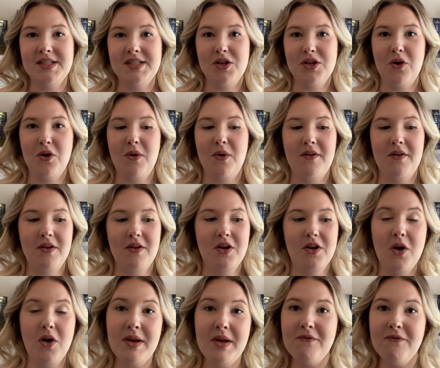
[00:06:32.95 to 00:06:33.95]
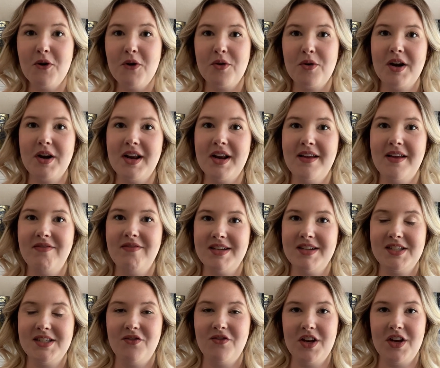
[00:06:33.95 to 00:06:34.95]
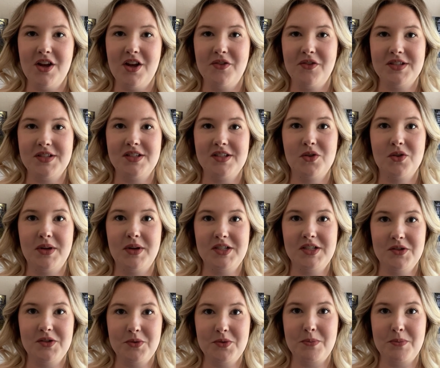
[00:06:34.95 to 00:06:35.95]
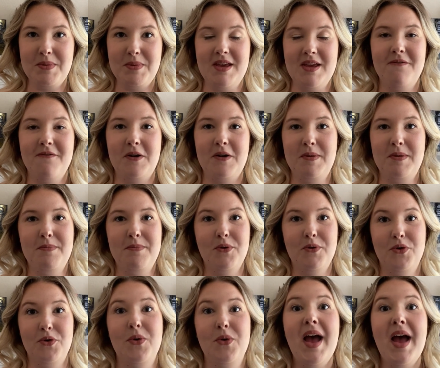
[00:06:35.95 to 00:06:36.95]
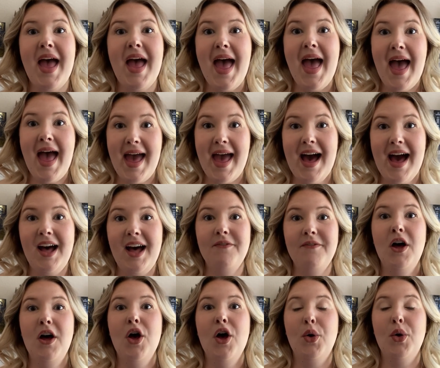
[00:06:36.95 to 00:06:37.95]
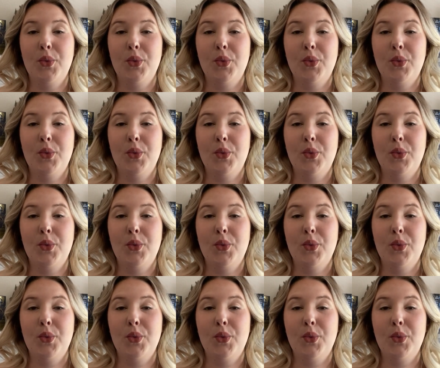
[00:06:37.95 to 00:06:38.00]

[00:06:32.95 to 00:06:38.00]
So going forward in this video, this is going to be for people who have